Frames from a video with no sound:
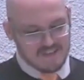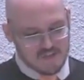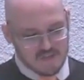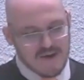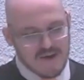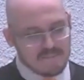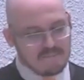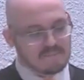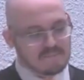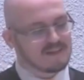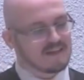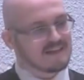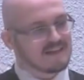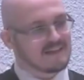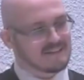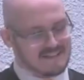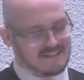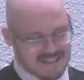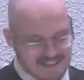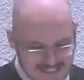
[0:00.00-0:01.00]

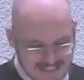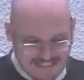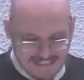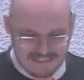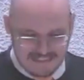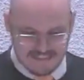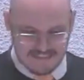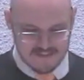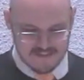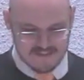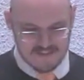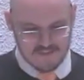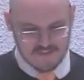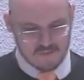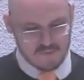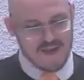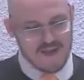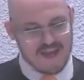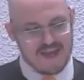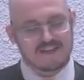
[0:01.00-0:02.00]
trembling, to cling to
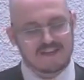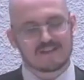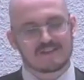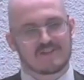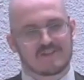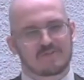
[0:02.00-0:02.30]
the rail,